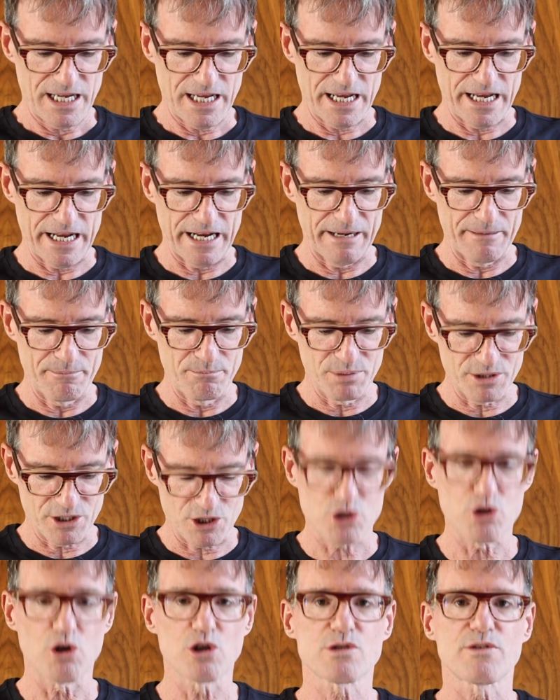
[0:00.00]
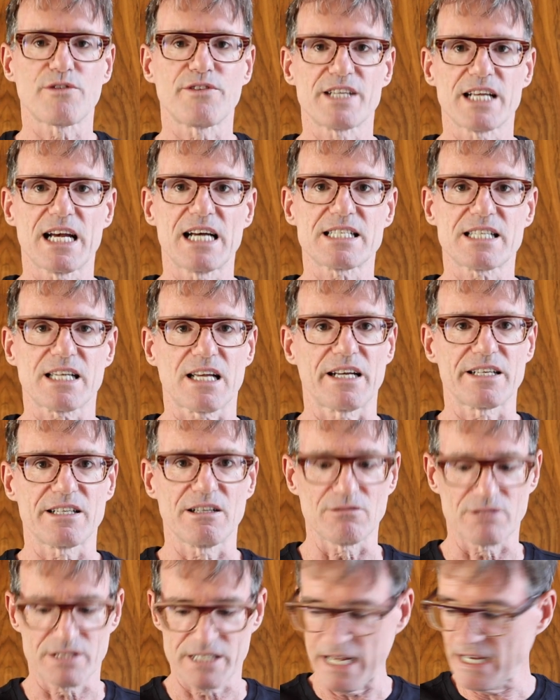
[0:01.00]
But the shorts are fantastic. I had
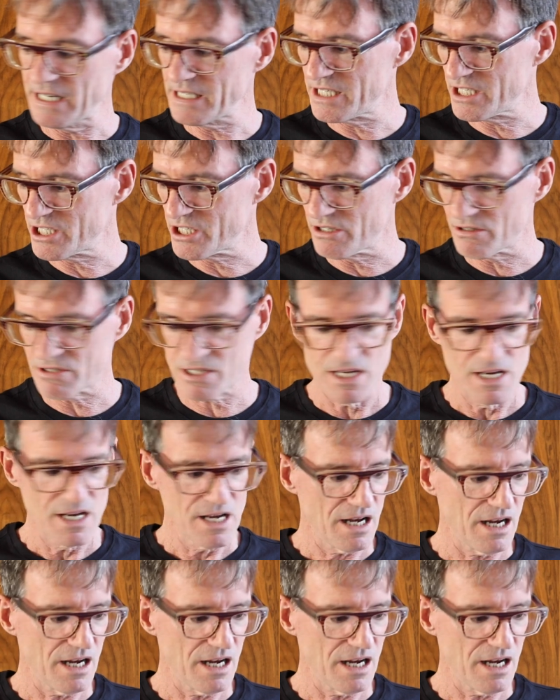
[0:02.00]
no taint issues.